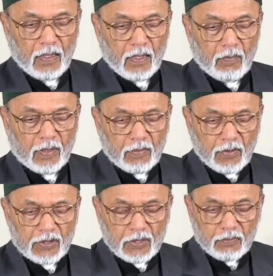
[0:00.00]
But the
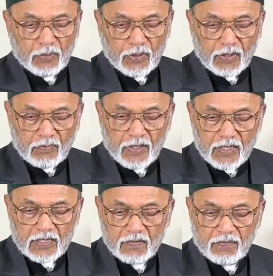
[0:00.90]
most important
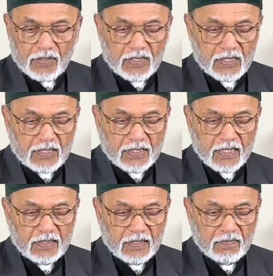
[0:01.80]
reason for the
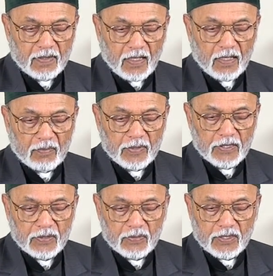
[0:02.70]
success of the
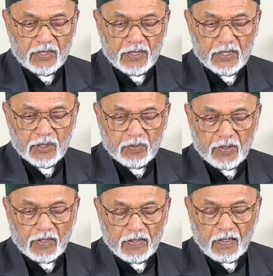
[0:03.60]
Ottomans was the
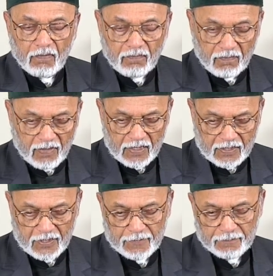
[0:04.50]
spirit of
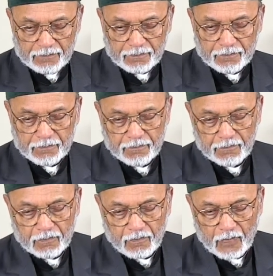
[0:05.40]
Ghaza.
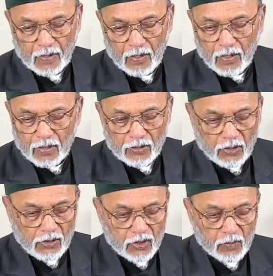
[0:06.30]

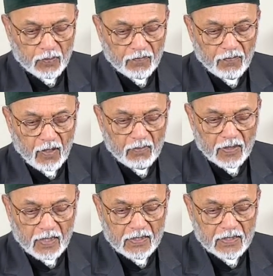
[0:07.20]
Those who performed
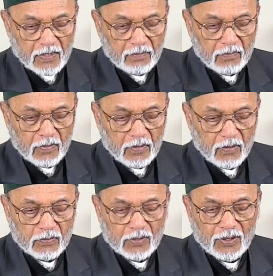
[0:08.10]
Ghaza
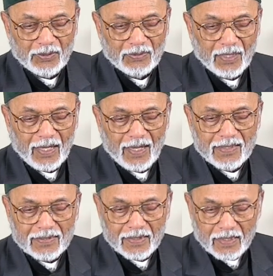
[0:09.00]
were known
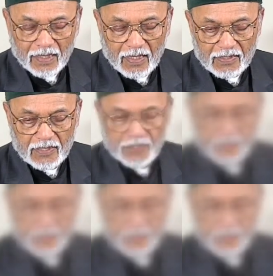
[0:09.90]
as Ghazis.